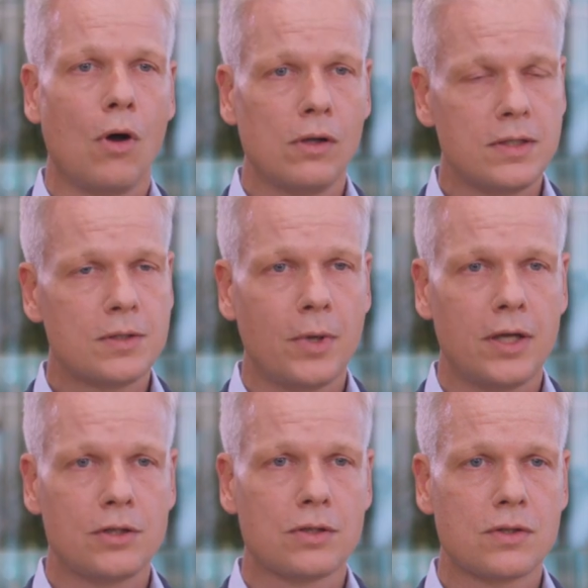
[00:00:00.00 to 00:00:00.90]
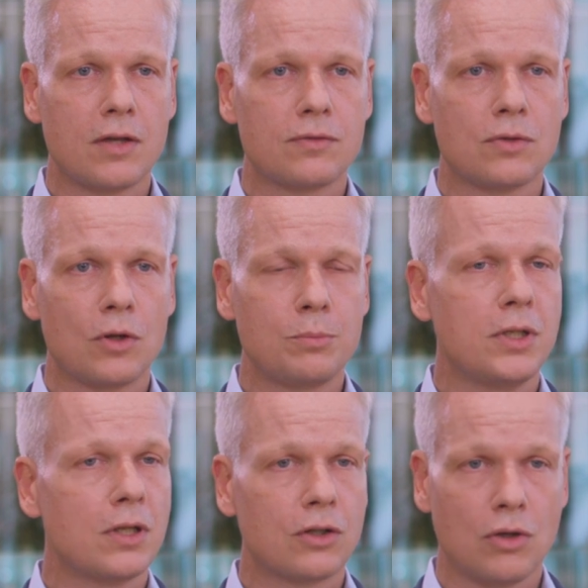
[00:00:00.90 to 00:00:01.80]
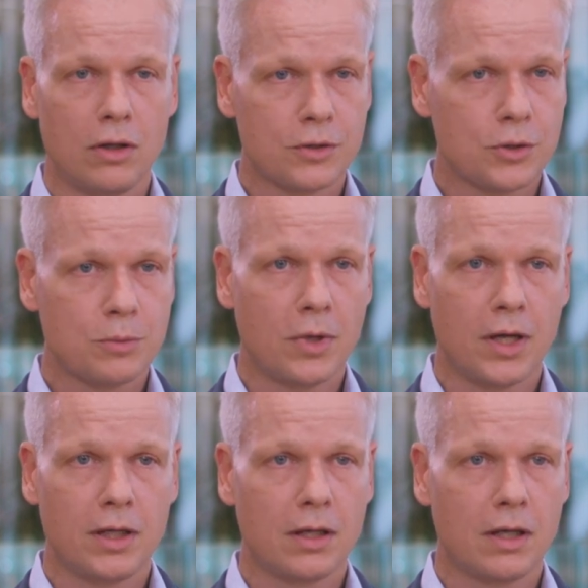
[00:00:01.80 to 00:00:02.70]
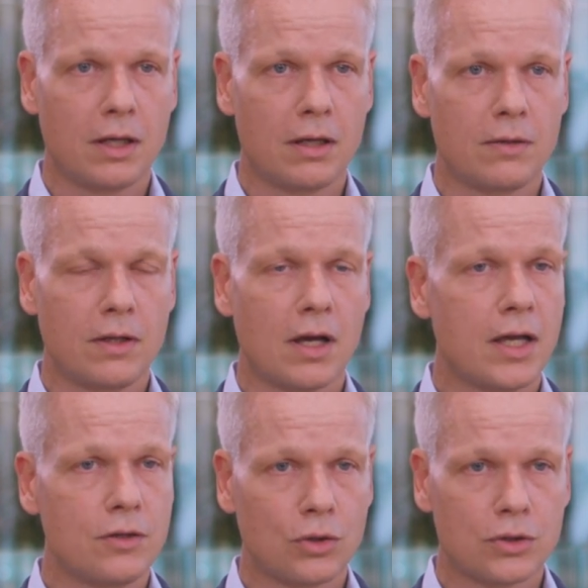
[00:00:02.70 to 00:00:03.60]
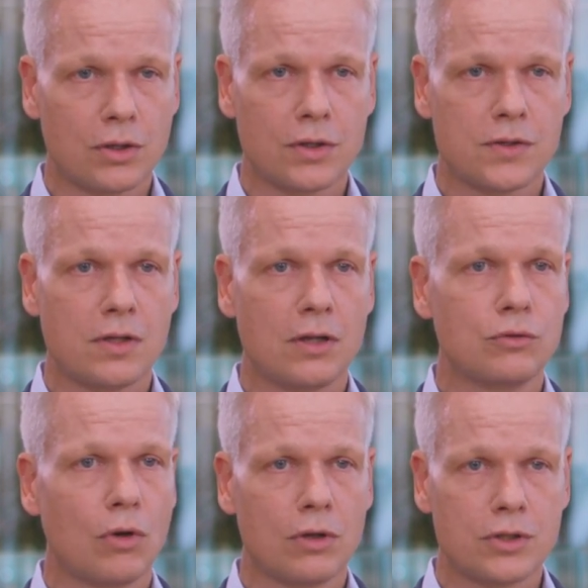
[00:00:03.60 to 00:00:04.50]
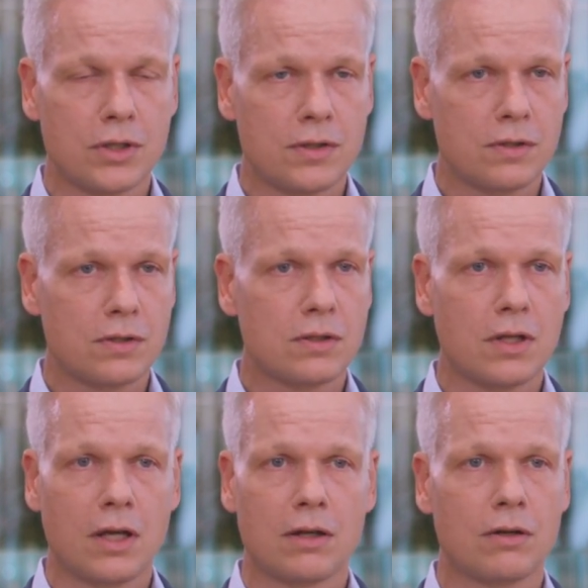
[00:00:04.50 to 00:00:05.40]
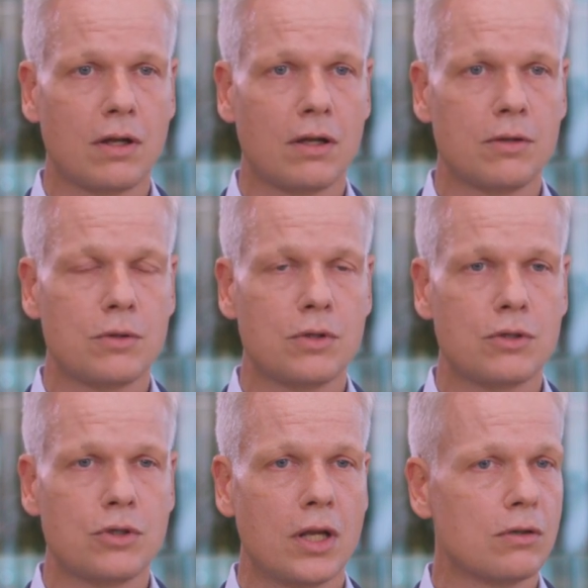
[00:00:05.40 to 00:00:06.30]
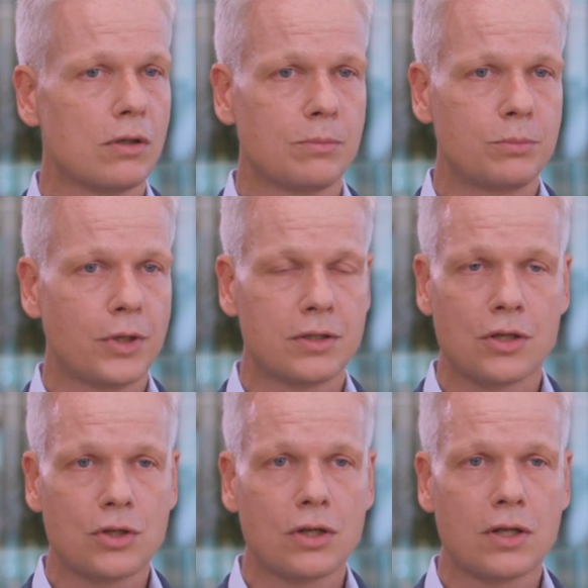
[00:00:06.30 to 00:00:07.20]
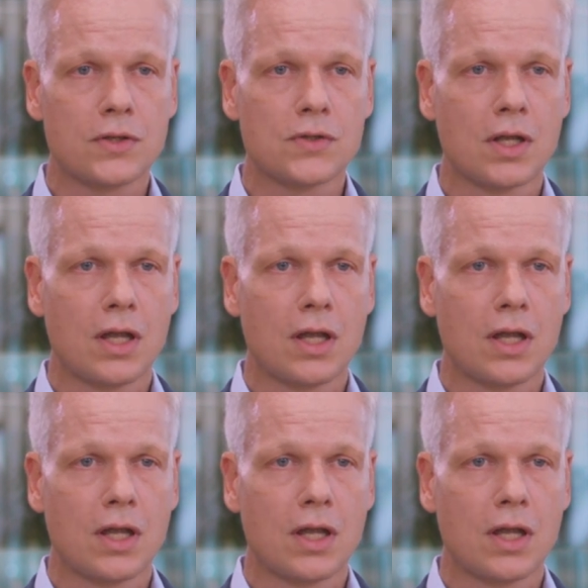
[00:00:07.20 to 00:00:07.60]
All these patients have not been acknowledged by uh, their eye doctors, their neurologists, their uh, general practitioners.